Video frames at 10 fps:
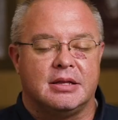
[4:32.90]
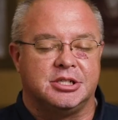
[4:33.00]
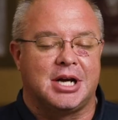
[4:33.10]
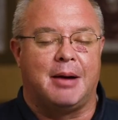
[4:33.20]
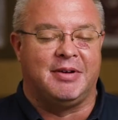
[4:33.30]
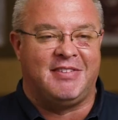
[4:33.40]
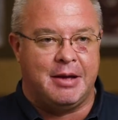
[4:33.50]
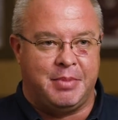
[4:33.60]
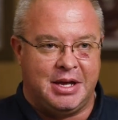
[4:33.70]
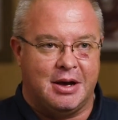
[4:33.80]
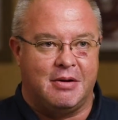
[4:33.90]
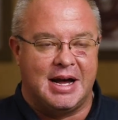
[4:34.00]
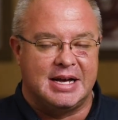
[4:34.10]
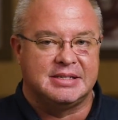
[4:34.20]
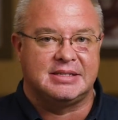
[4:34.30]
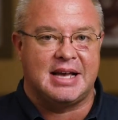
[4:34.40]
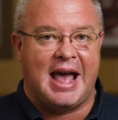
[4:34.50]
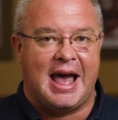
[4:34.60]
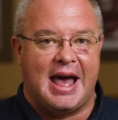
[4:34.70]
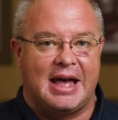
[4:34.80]
the Shopify POS
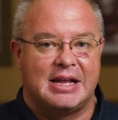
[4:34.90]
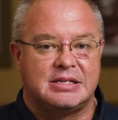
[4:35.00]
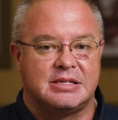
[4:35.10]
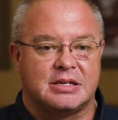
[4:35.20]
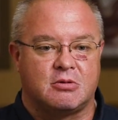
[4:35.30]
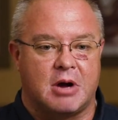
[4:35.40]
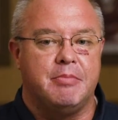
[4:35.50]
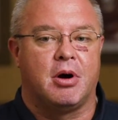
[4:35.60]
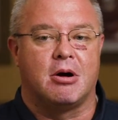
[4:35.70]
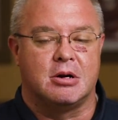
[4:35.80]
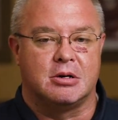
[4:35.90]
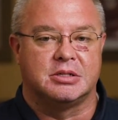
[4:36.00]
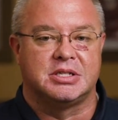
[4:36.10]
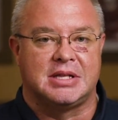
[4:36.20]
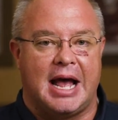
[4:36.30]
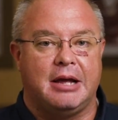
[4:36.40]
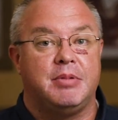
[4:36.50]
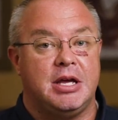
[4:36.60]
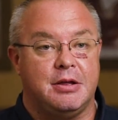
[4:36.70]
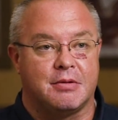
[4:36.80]
and great partners
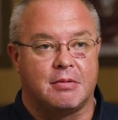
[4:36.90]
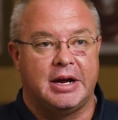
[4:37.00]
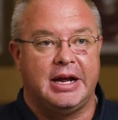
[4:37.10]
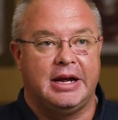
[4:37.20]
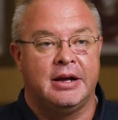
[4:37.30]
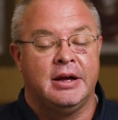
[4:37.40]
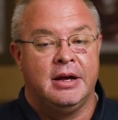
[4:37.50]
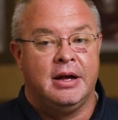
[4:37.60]
like P3